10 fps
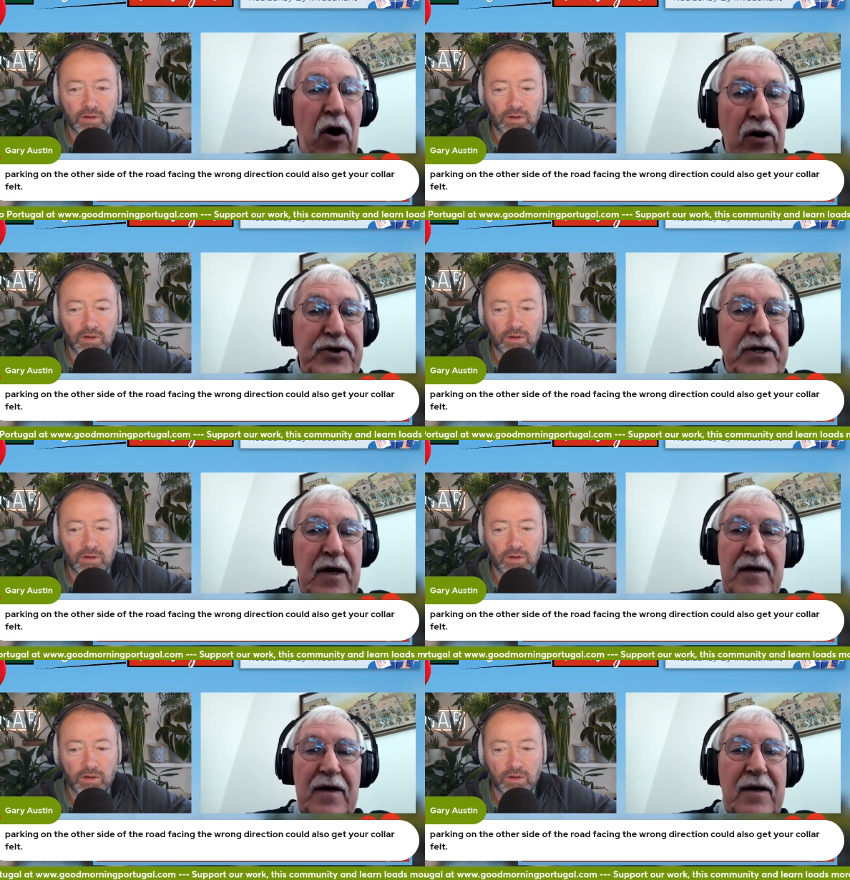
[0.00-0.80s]

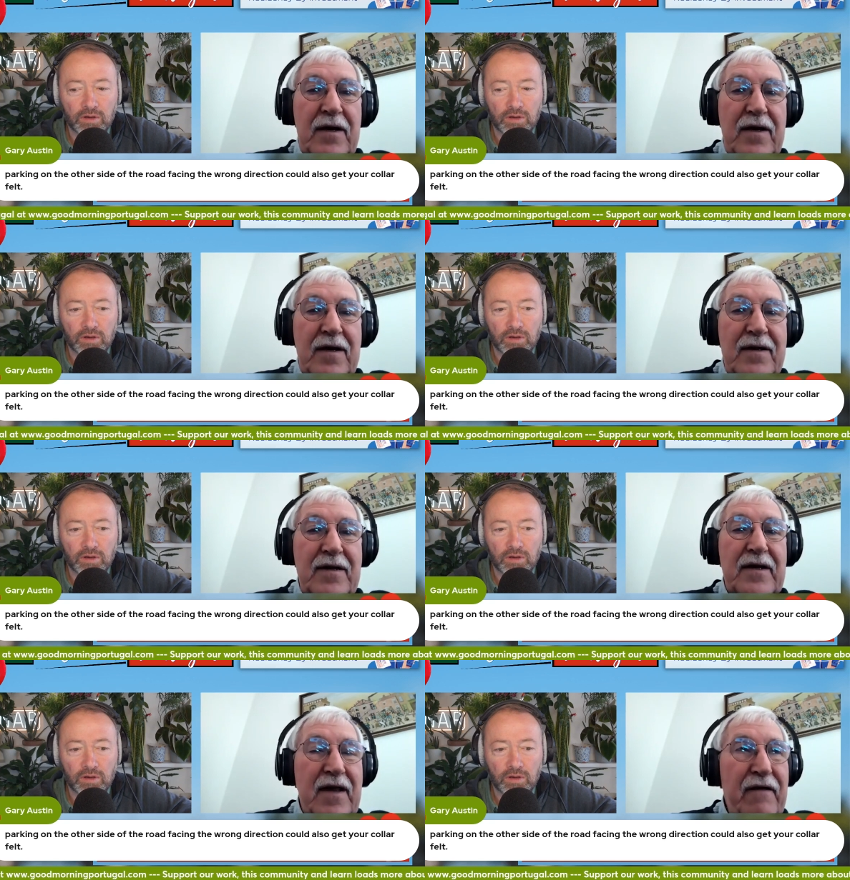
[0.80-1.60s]
Speaker 1: because
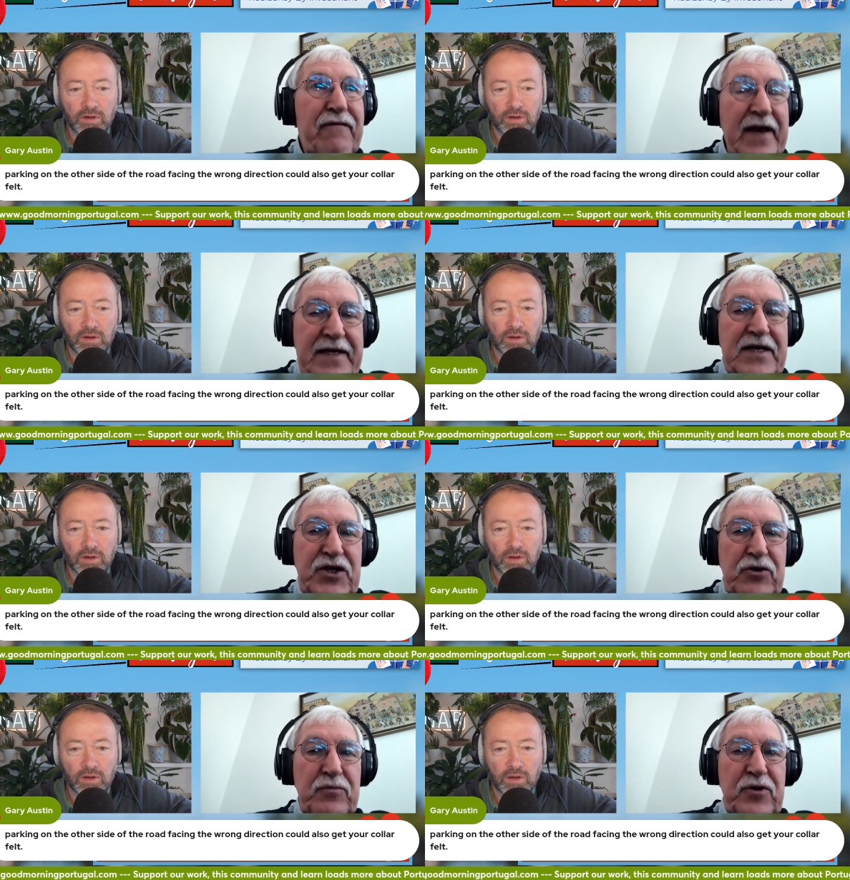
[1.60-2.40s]
that they're
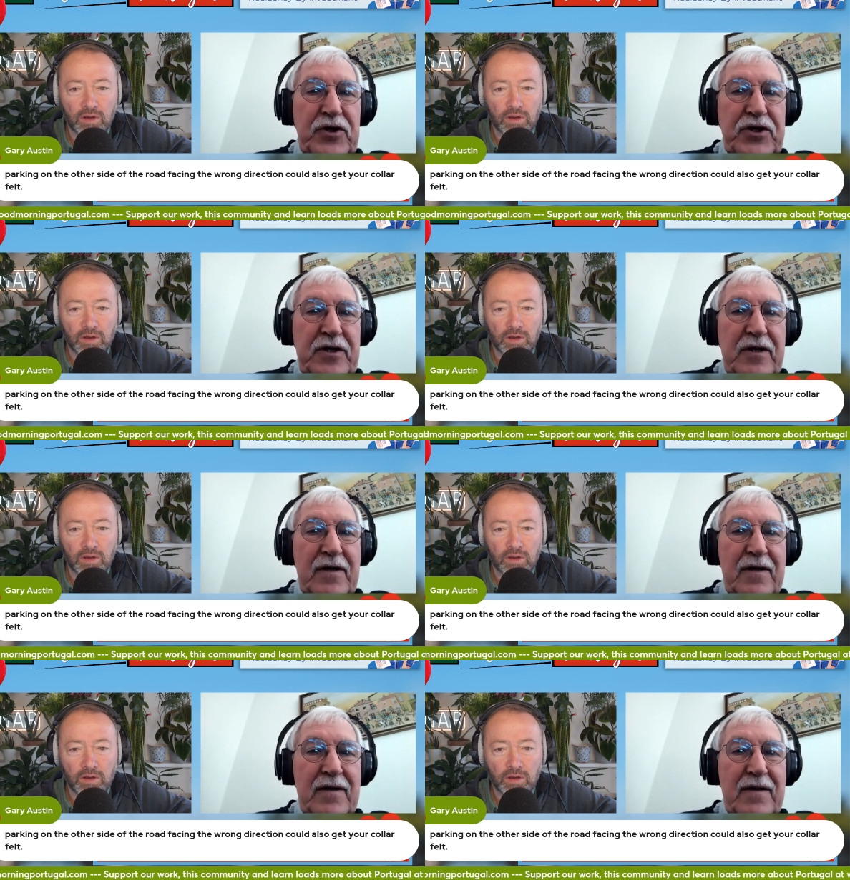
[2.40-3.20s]
faded so much.
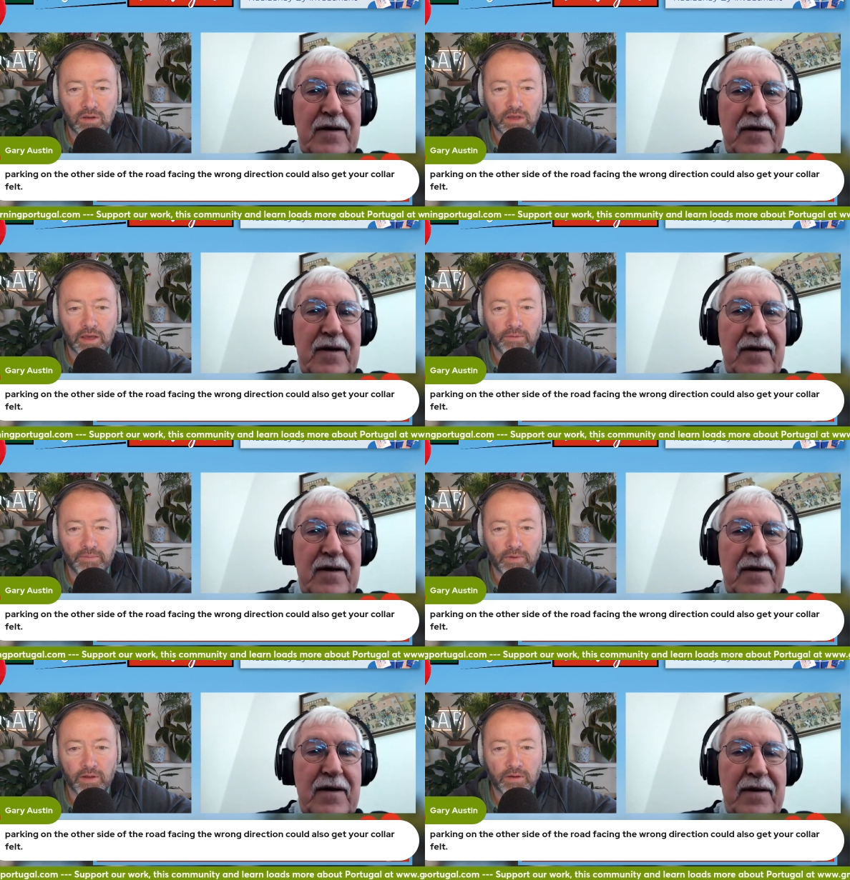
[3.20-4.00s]
Speaker 2: Yeah.
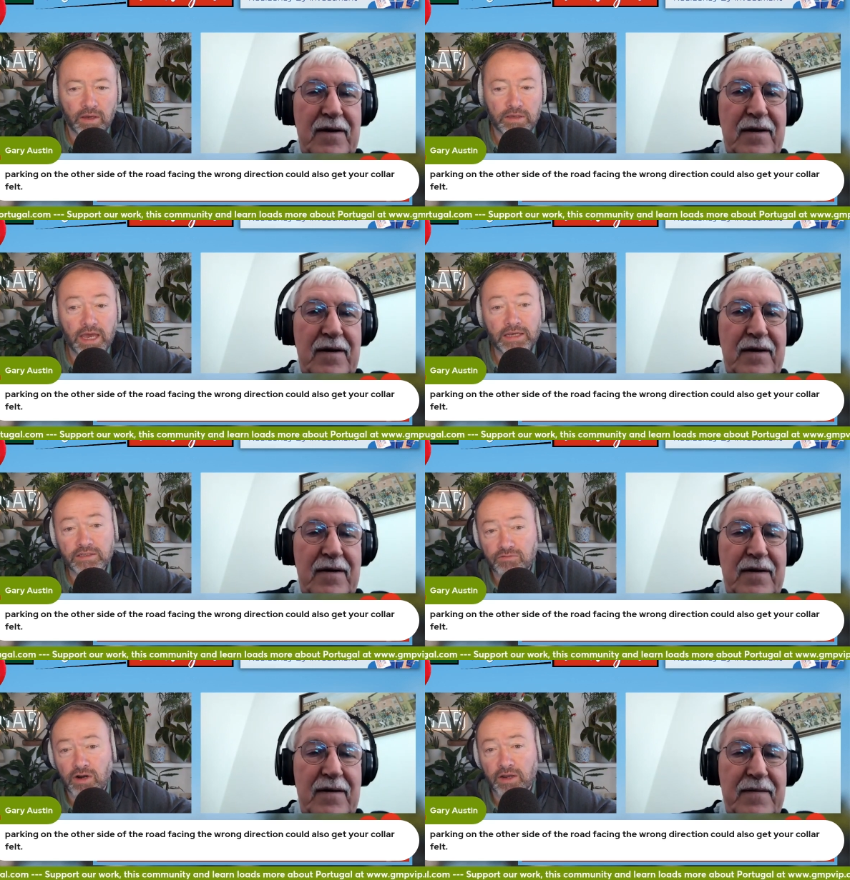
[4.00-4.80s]
Okay.
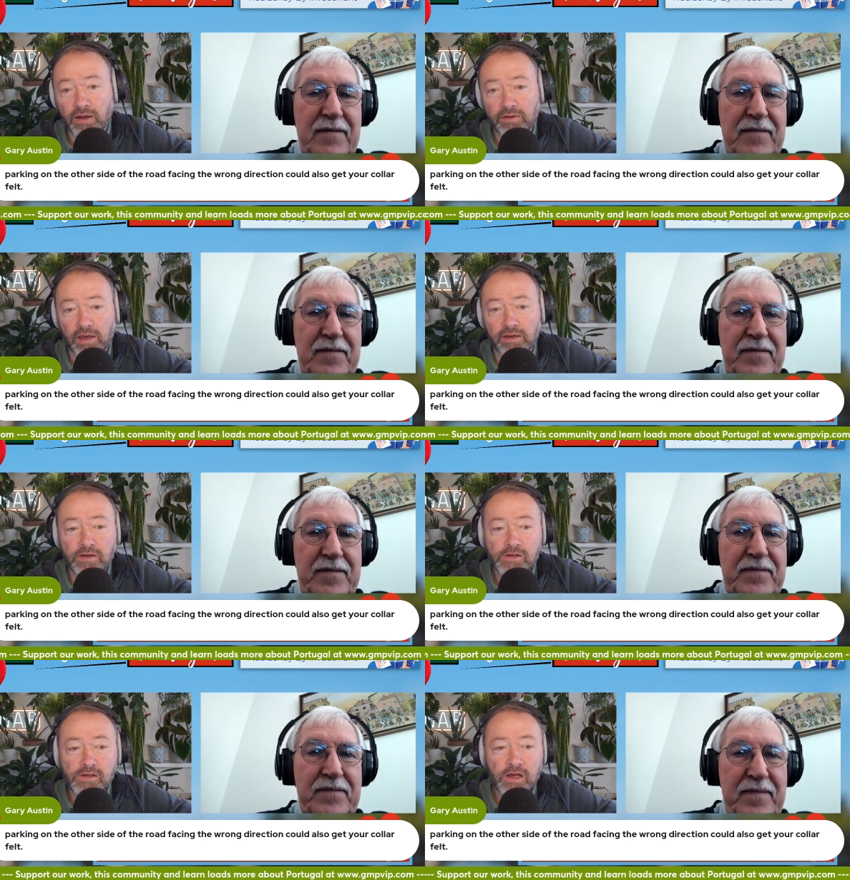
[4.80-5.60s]
Yes. Right. Okay.
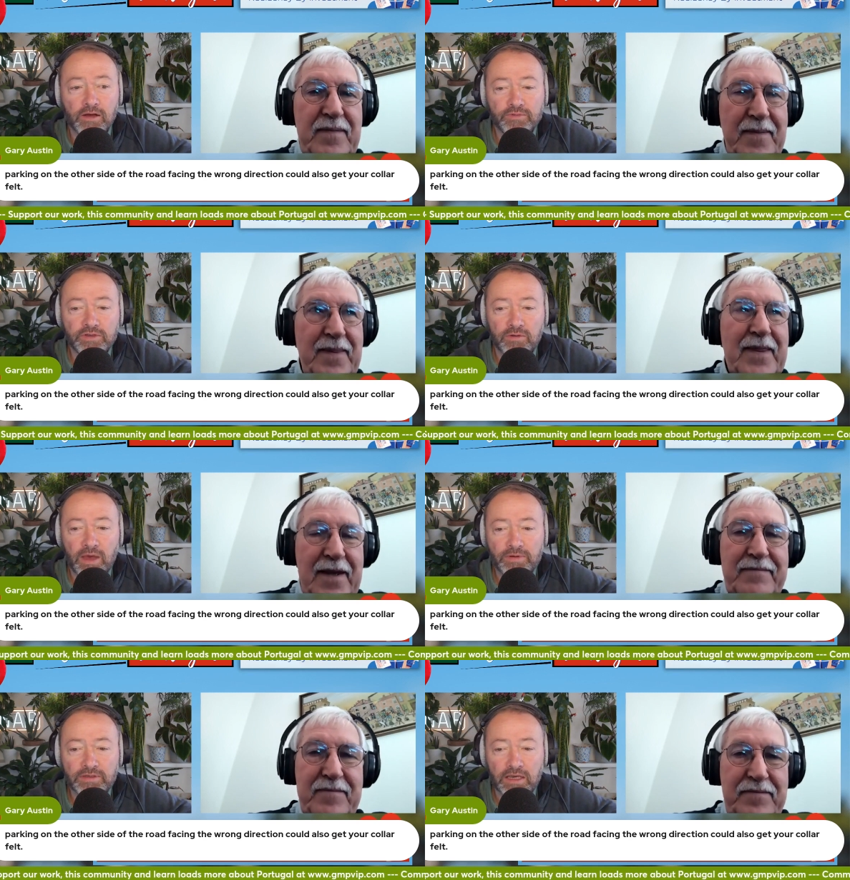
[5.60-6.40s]
So
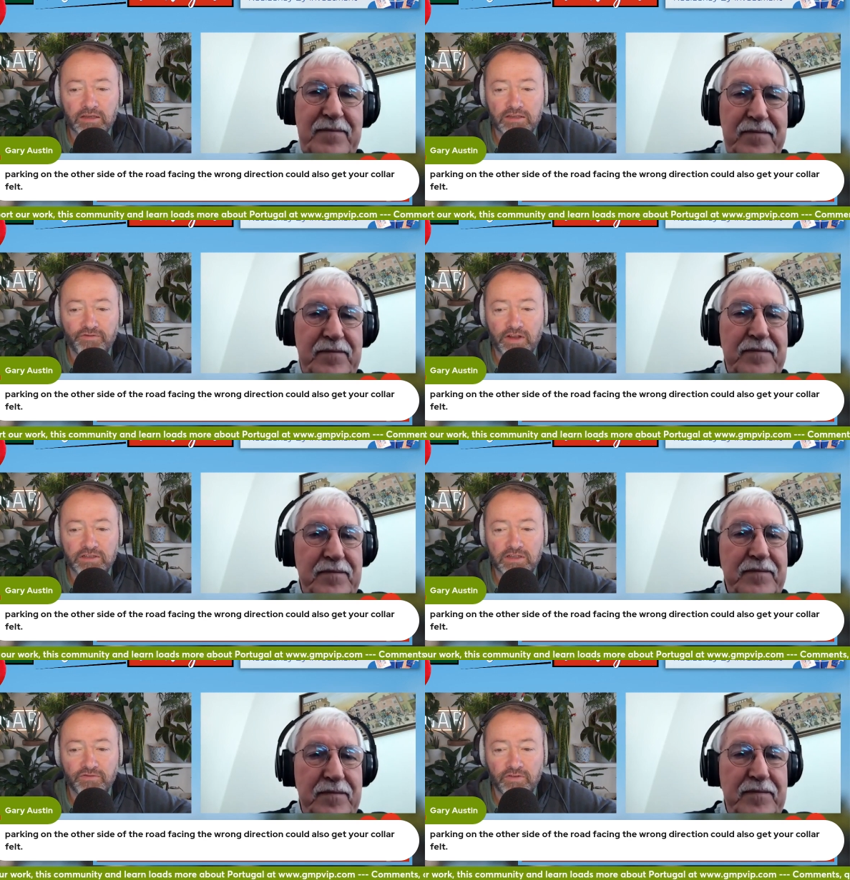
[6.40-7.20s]
maybe take a
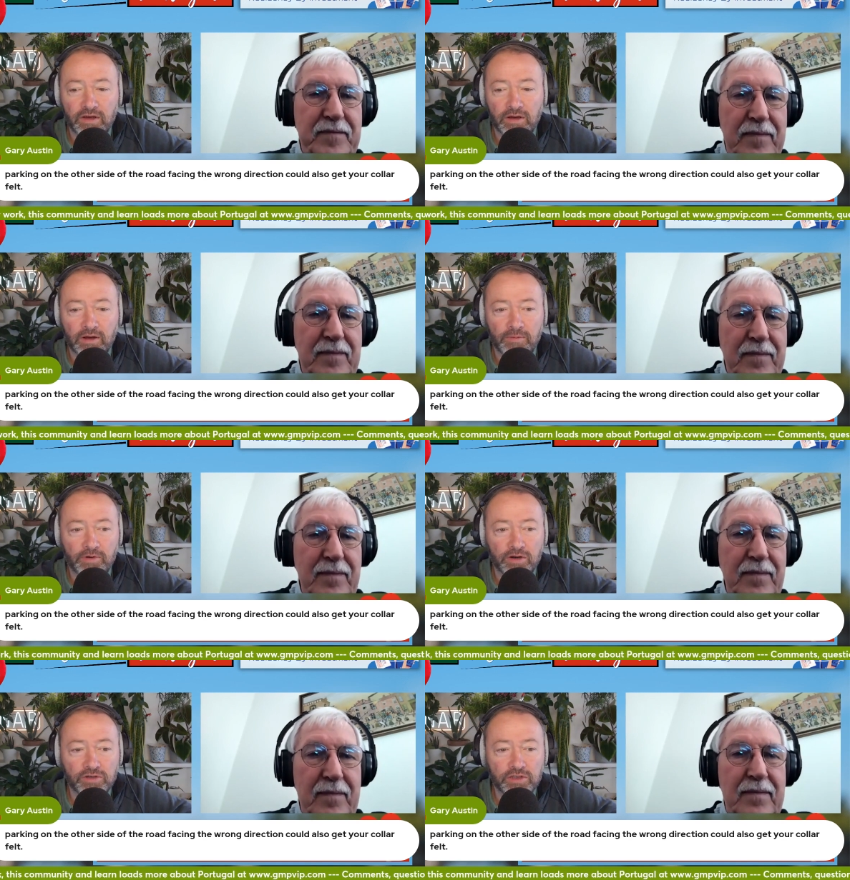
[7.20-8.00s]
defensive
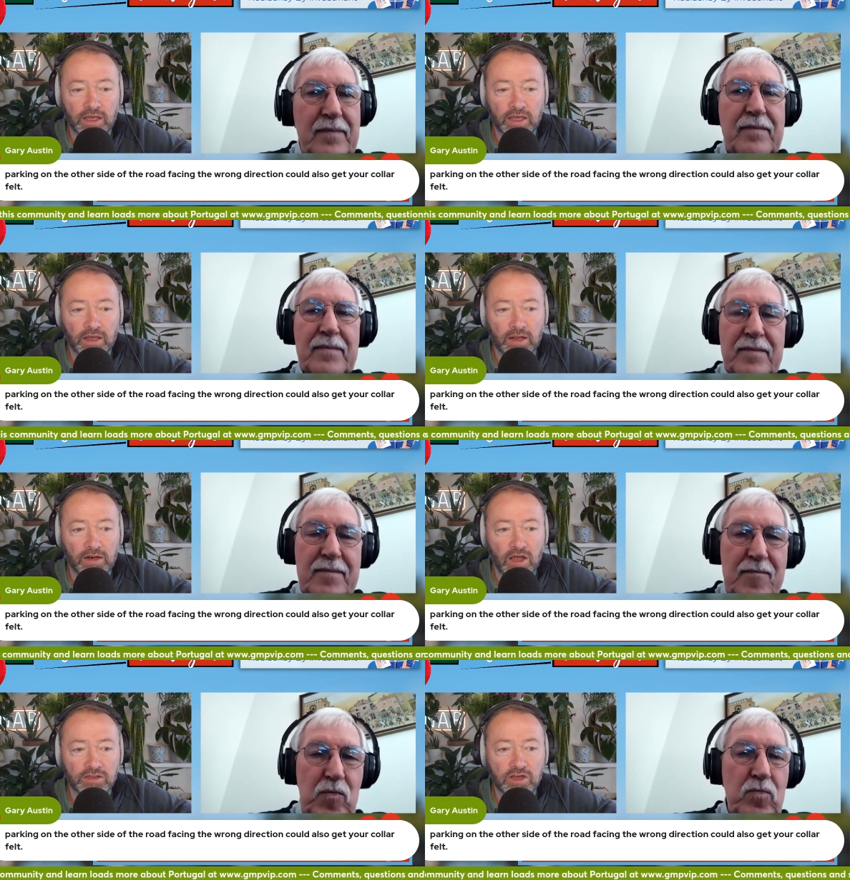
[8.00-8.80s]
approach there.
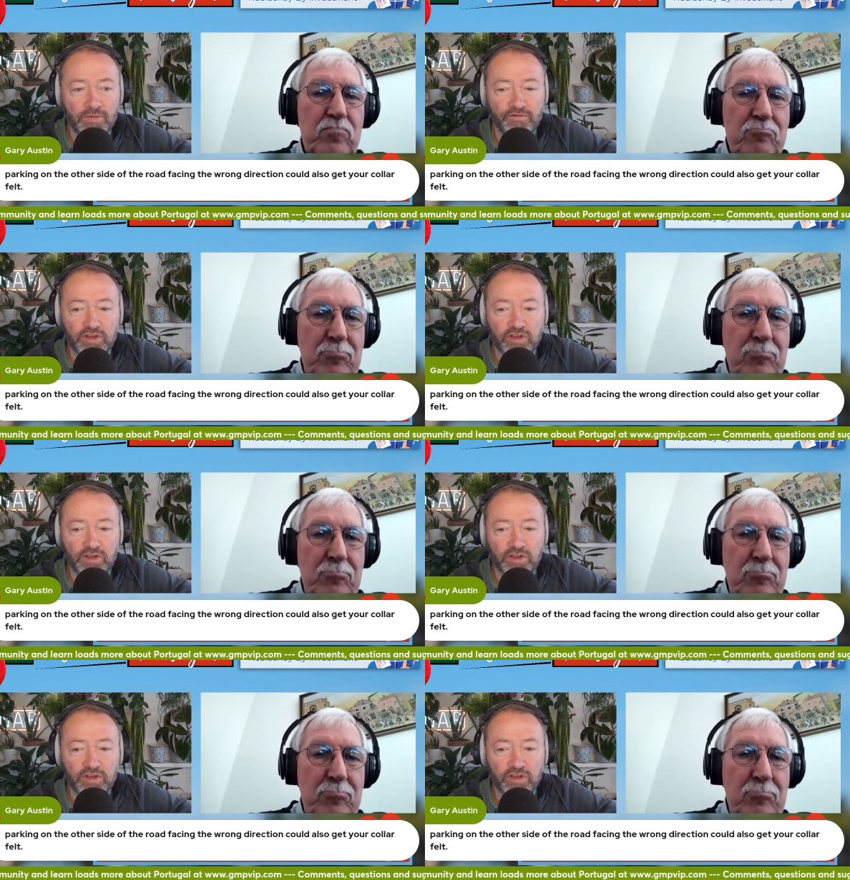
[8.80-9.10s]
Last comment for the